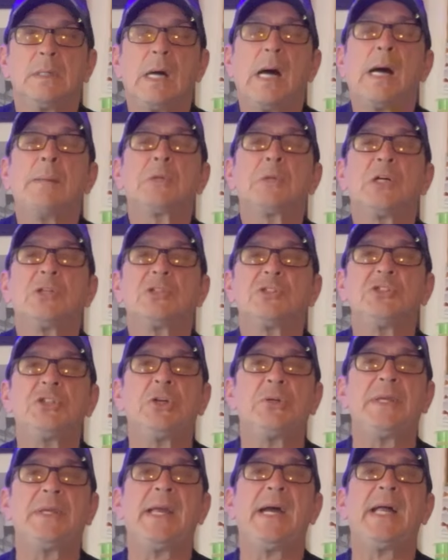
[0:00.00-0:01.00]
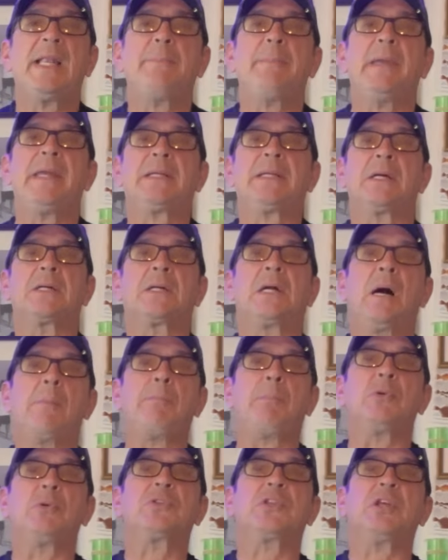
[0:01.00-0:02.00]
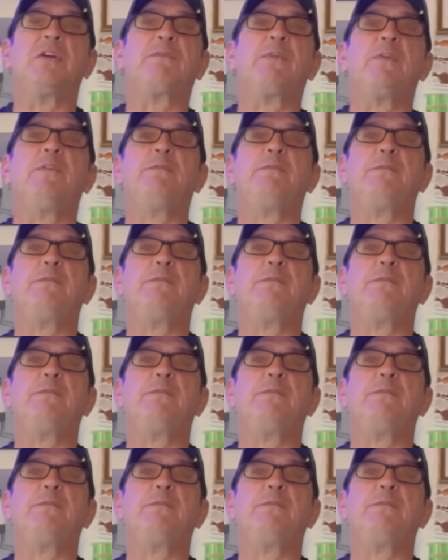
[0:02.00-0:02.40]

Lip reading: I'm going to show you how to make a couple different